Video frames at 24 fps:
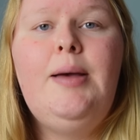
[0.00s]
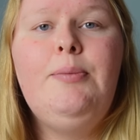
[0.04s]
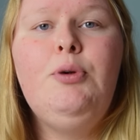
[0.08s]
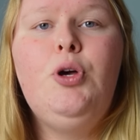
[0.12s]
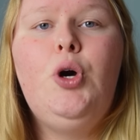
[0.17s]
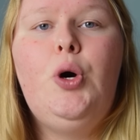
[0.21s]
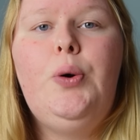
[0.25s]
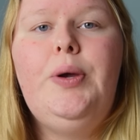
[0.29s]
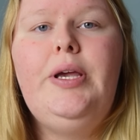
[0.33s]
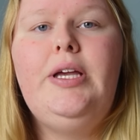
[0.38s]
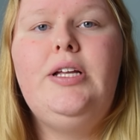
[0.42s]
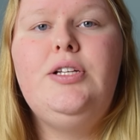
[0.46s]
am
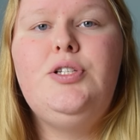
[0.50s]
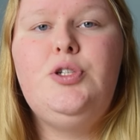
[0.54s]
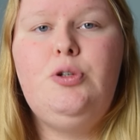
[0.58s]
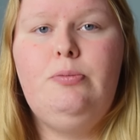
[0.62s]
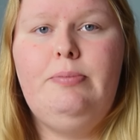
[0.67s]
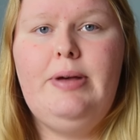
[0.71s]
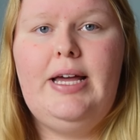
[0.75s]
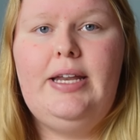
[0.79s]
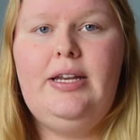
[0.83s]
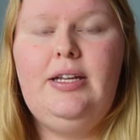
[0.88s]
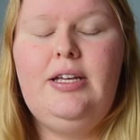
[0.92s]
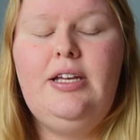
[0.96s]
going to
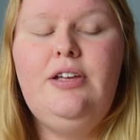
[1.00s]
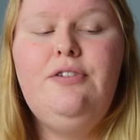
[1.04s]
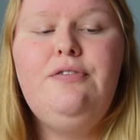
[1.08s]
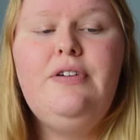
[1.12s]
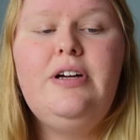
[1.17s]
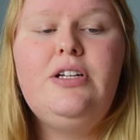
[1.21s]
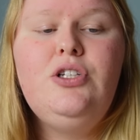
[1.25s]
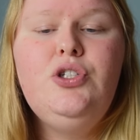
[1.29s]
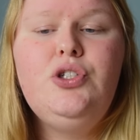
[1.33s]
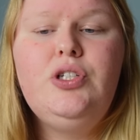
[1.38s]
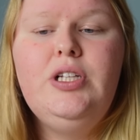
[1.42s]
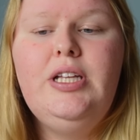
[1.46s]
bed.
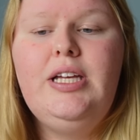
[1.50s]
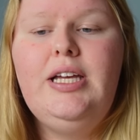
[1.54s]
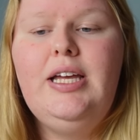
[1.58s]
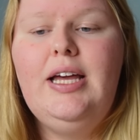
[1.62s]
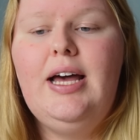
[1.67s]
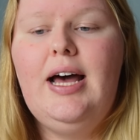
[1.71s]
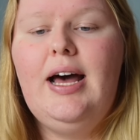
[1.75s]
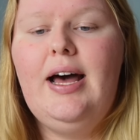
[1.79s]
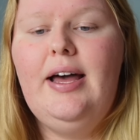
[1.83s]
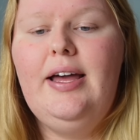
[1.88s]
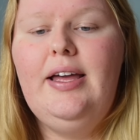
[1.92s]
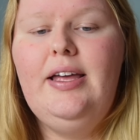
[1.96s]
Eventually,
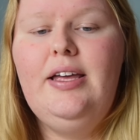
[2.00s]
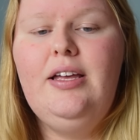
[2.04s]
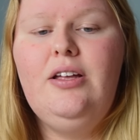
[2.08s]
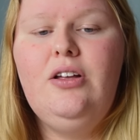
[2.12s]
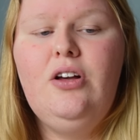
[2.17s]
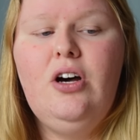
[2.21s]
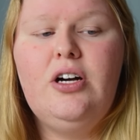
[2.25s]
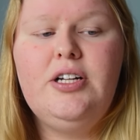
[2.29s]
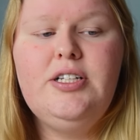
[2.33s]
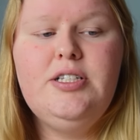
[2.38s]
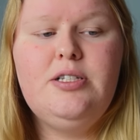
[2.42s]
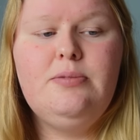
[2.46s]
I
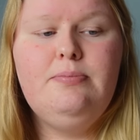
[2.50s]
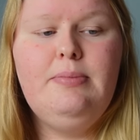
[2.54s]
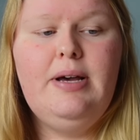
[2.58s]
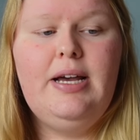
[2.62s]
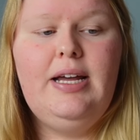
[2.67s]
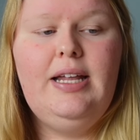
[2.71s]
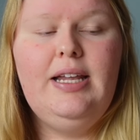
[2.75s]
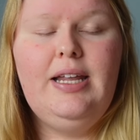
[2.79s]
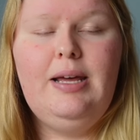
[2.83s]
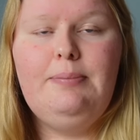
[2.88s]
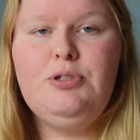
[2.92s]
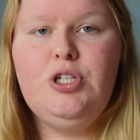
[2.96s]
got
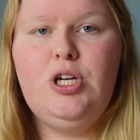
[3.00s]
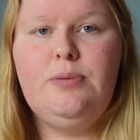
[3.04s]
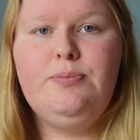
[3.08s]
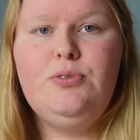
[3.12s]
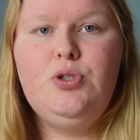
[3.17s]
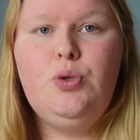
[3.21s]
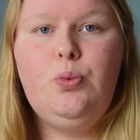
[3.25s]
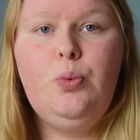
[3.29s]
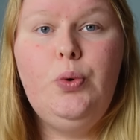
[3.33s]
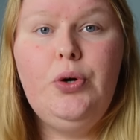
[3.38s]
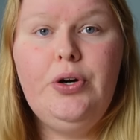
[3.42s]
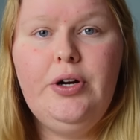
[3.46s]
my laptop
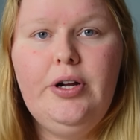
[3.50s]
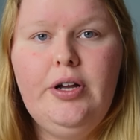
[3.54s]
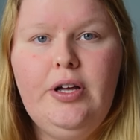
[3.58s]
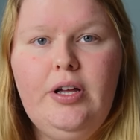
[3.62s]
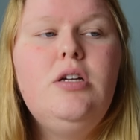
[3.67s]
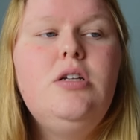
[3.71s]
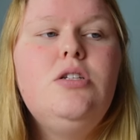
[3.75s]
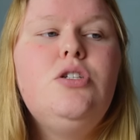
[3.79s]
to work.